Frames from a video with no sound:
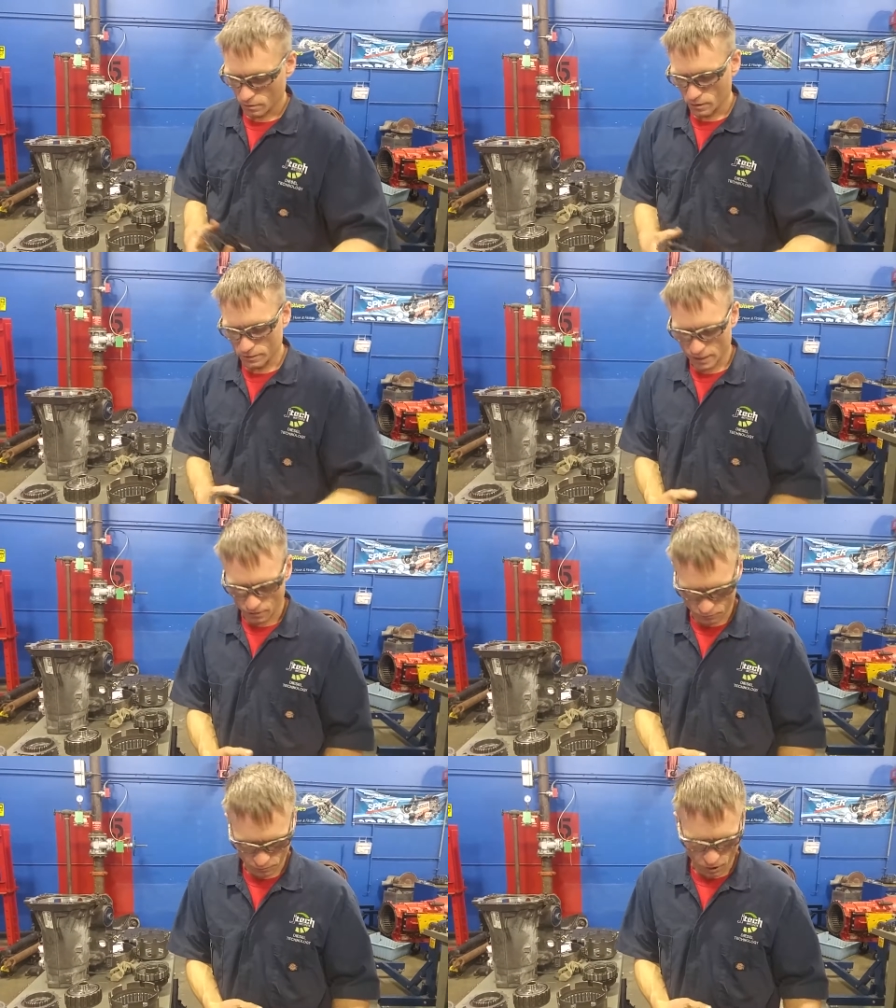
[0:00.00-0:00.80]
These
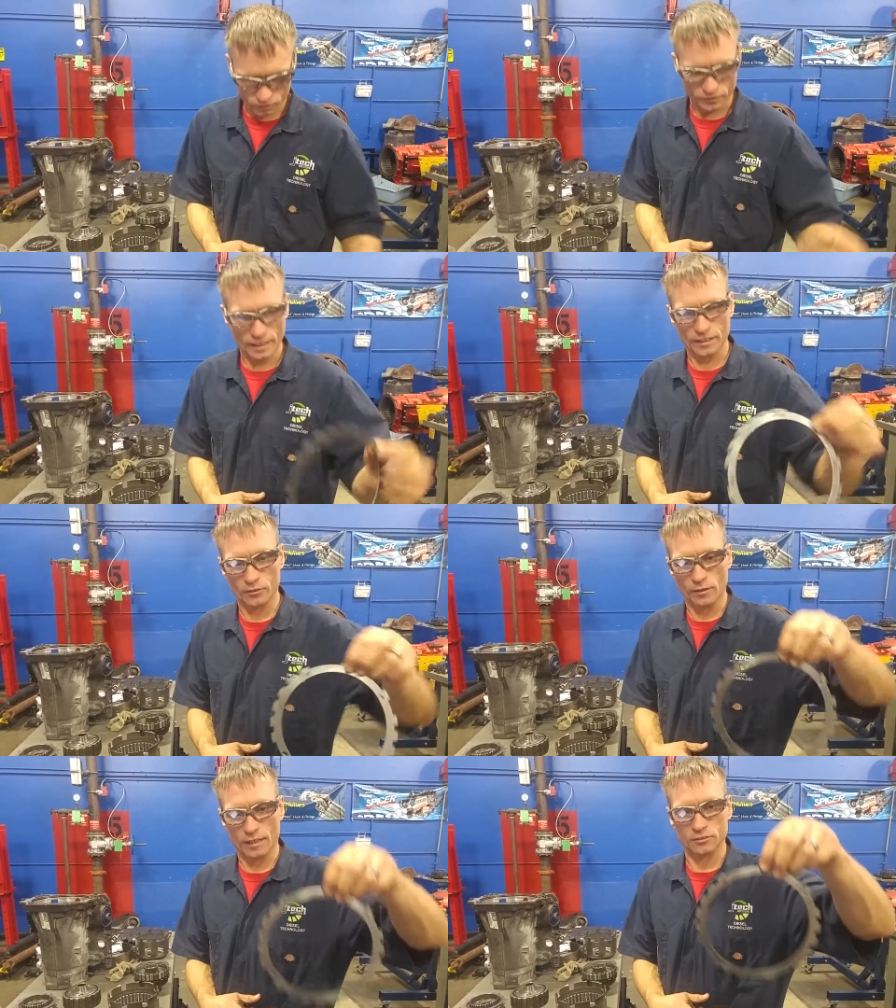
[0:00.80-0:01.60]
have
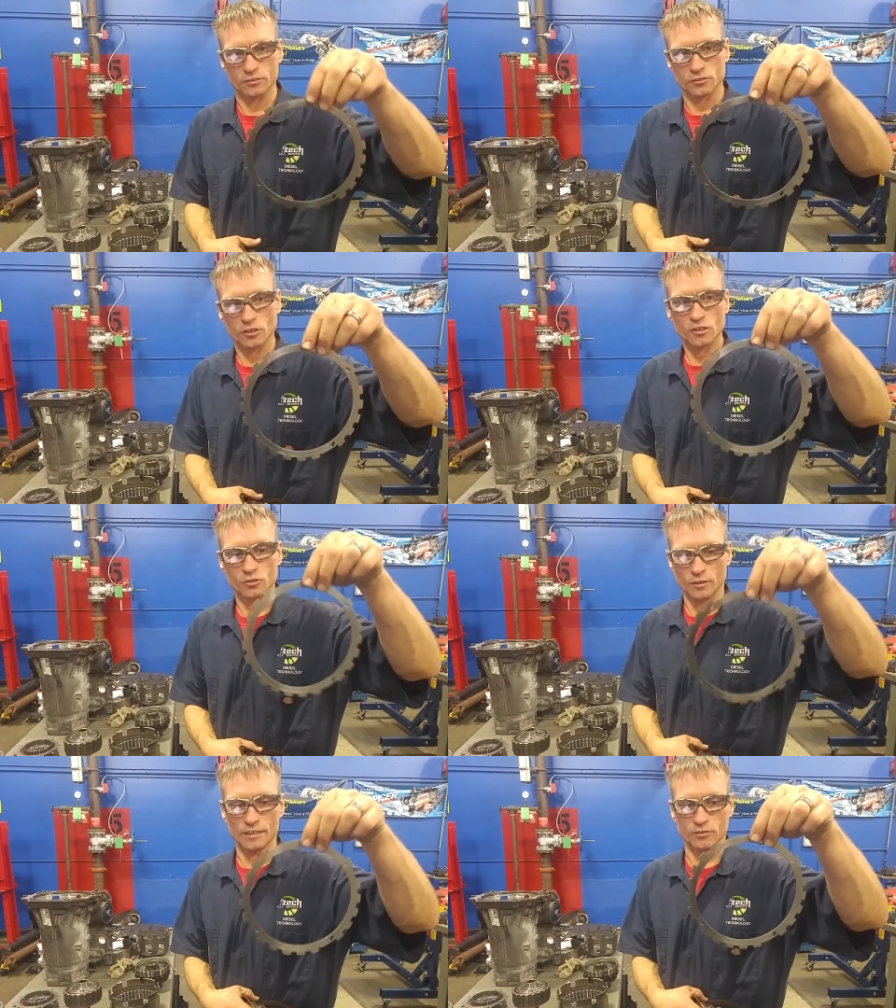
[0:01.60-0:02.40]
alternating directions,
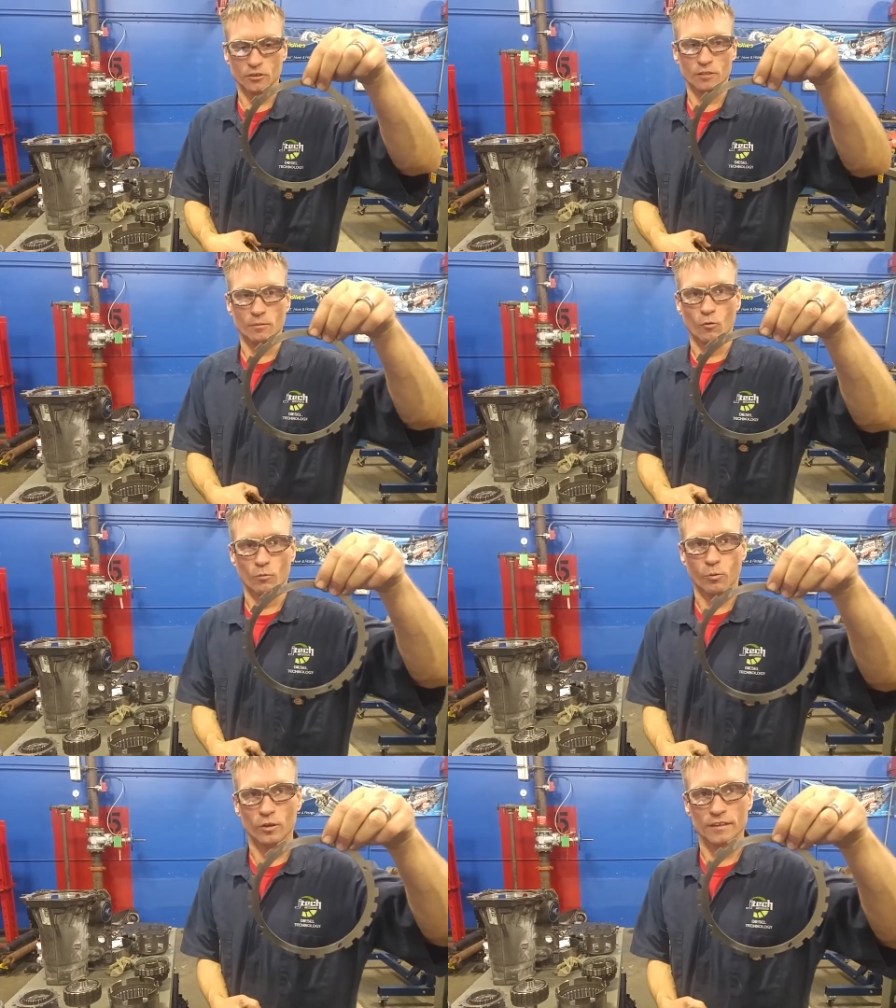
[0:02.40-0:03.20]
so these are a little bit more
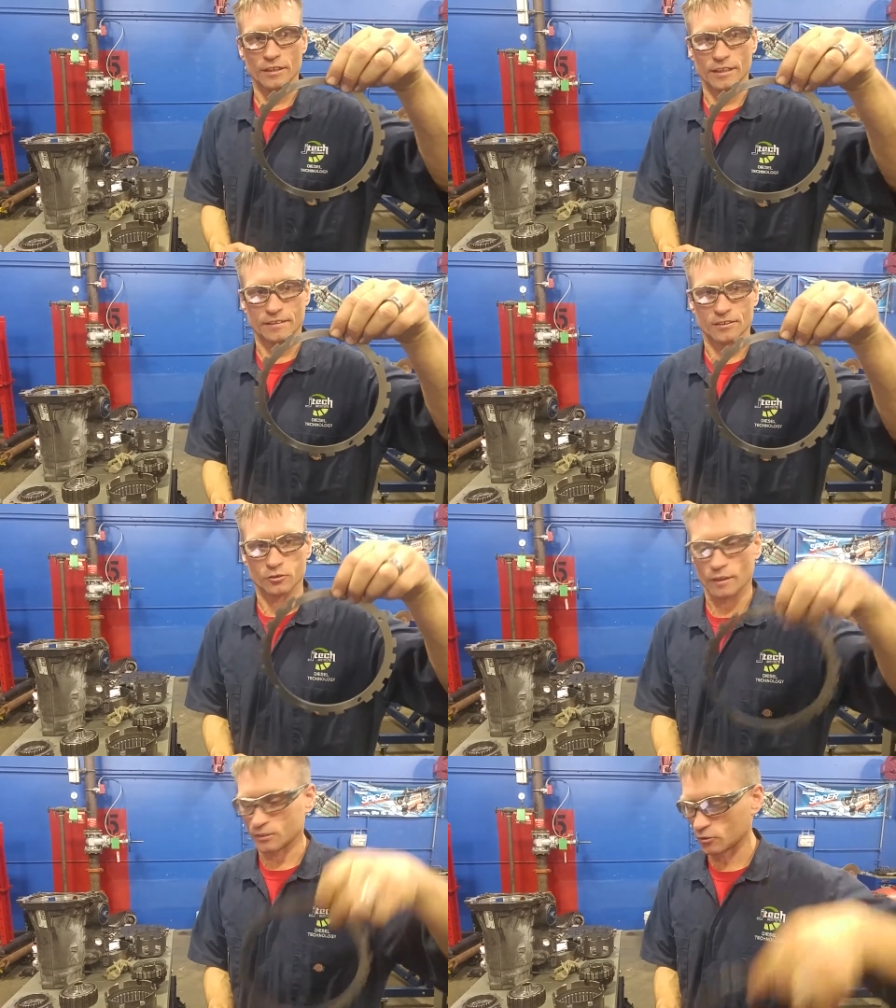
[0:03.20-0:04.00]
important that you get these
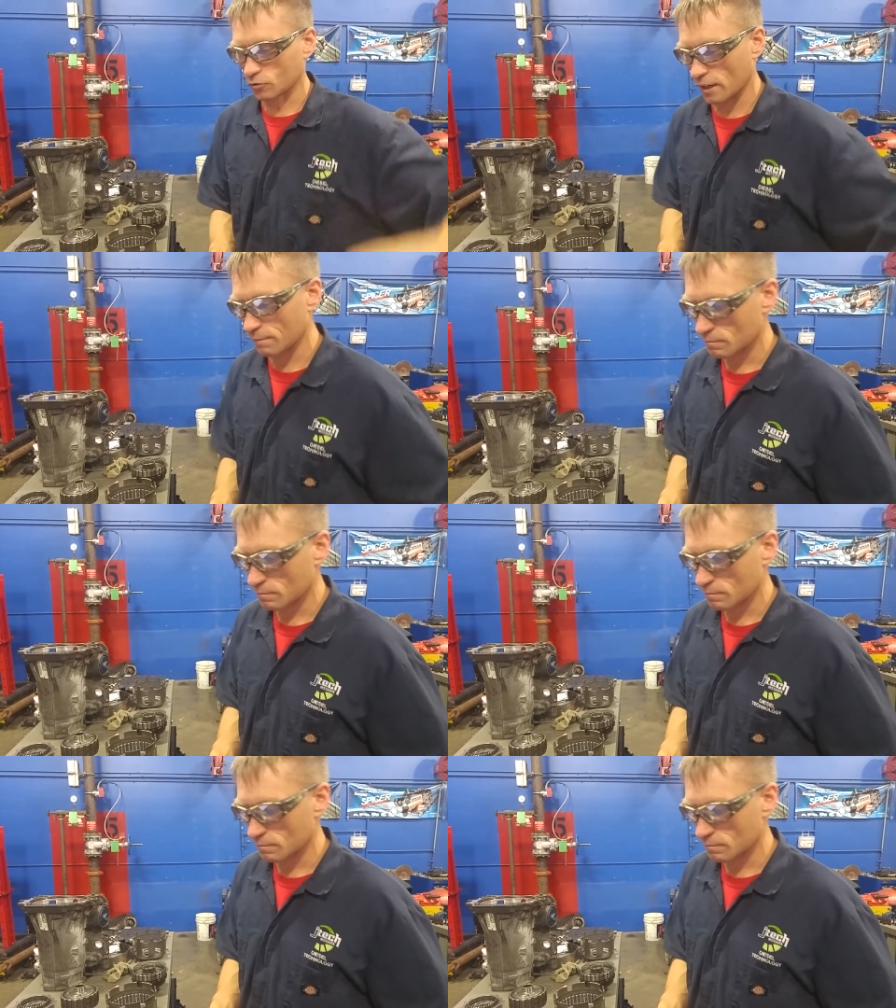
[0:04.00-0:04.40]
directions right.